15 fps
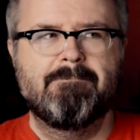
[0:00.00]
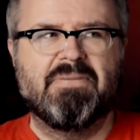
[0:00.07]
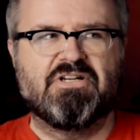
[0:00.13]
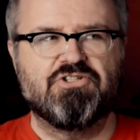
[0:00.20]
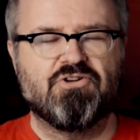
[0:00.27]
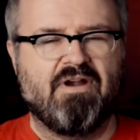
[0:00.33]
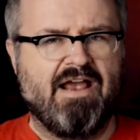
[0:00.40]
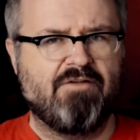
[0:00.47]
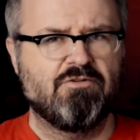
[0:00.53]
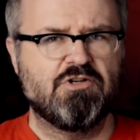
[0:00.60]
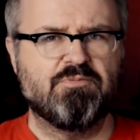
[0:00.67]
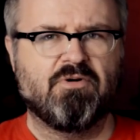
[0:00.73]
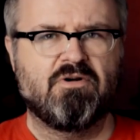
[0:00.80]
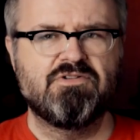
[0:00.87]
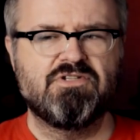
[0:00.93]
But your
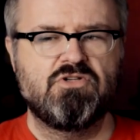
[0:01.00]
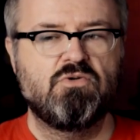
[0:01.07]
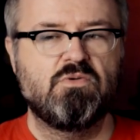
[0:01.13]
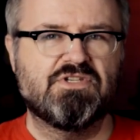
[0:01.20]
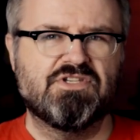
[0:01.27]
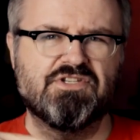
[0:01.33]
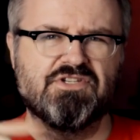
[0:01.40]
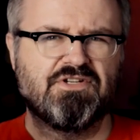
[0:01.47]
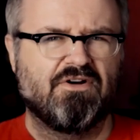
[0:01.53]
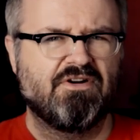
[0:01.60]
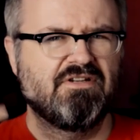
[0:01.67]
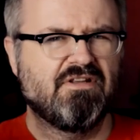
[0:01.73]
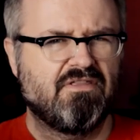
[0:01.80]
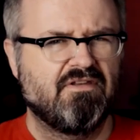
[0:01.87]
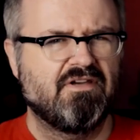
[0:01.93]
average person who's
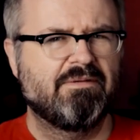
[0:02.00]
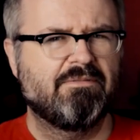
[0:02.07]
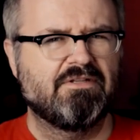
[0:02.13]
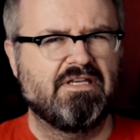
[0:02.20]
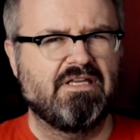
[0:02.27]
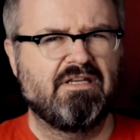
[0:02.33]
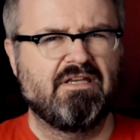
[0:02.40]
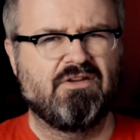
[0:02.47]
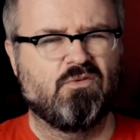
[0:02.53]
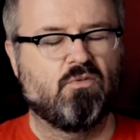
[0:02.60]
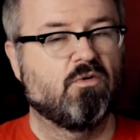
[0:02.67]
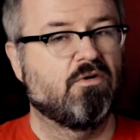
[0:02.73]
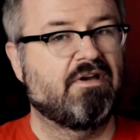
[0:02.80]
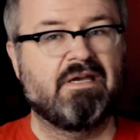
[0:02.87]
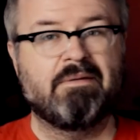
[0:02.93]
starting to think about getting into
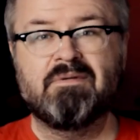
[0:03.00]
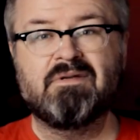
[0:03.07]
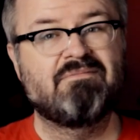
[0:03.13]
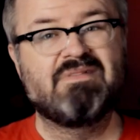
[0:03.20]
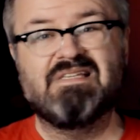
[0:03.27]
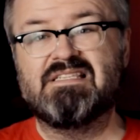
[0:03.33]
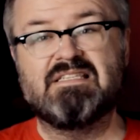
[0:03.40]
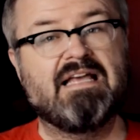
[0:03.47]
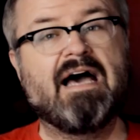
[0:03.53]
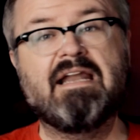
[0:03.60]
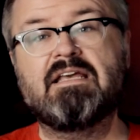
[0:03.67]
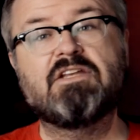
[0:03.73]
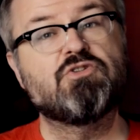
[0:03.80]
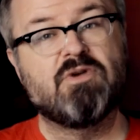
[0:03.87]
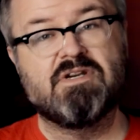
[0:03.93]
wargaming is not
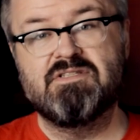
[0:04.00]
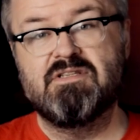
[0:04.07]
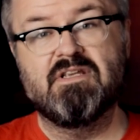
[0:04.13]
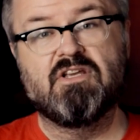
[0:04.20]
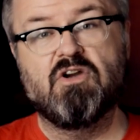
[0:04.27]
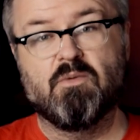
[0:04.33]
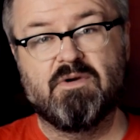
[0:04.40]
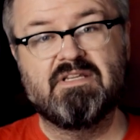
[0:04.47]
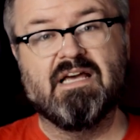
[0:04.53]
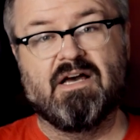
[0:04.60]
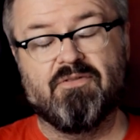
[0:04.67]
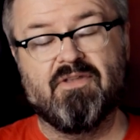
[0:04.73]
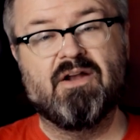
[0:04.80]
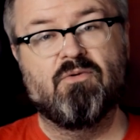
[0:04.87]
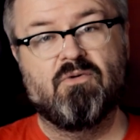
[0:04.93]
interested in going
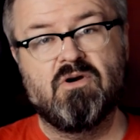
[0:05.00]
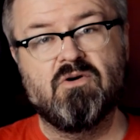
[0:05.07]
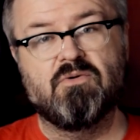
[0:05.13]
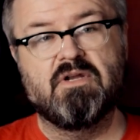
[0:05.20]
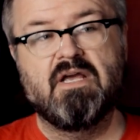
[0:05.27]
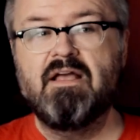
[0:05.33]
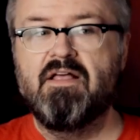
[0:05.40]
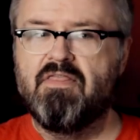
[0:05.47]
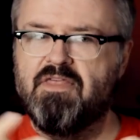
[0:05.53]
down that road.